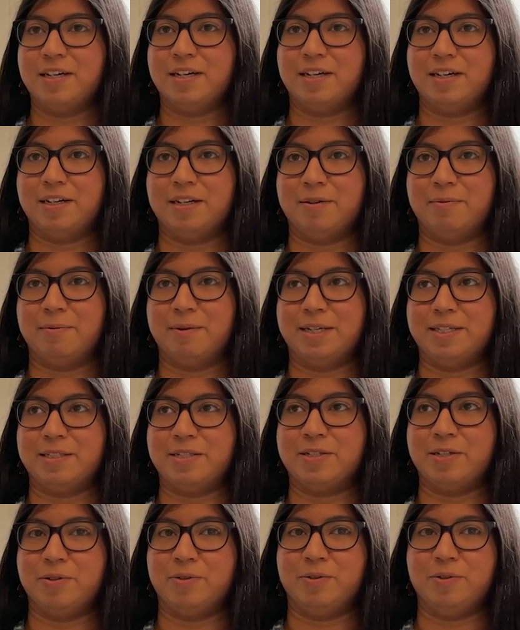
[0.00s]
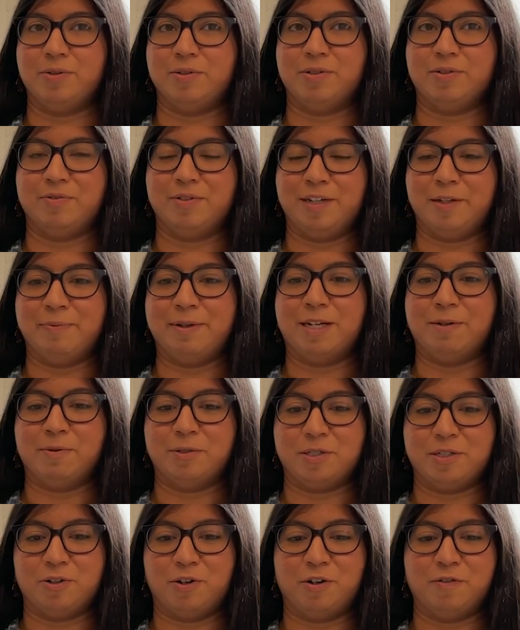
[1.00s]
And so to really be able
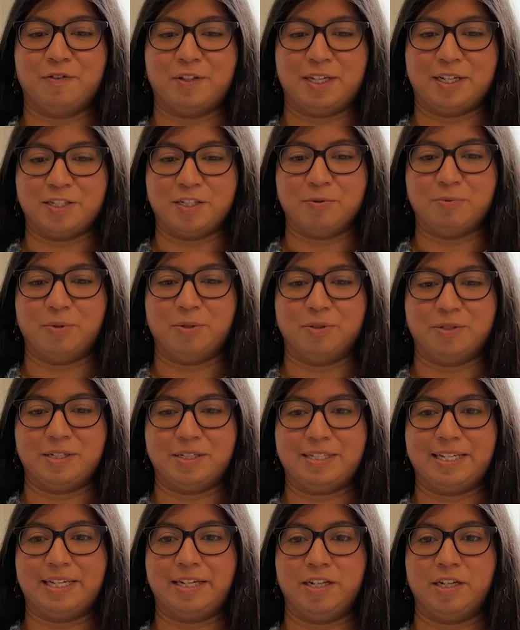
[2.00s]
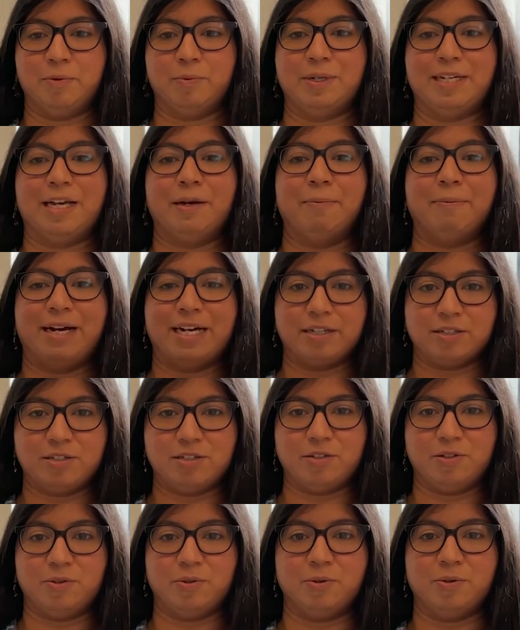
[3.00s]
to offer that support to say, you know, we'll get back
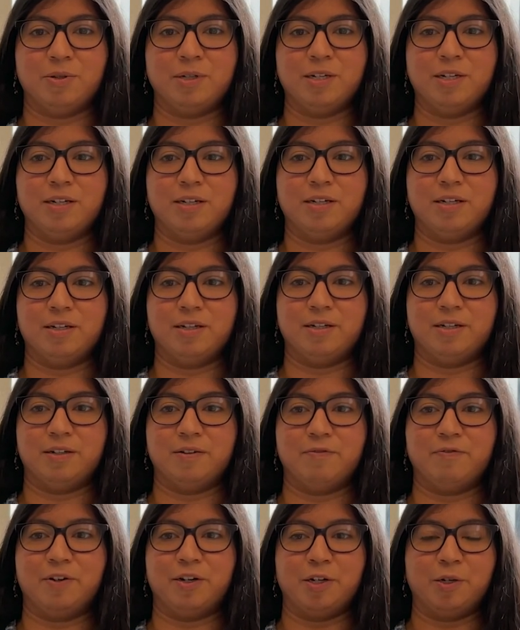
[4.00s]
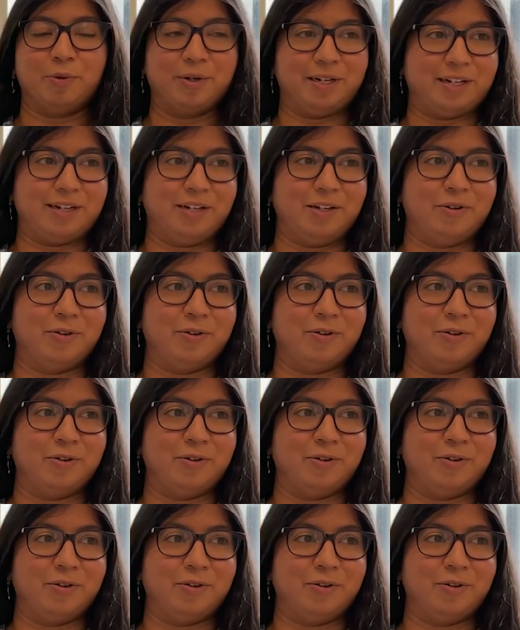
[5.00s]
to you very quickly.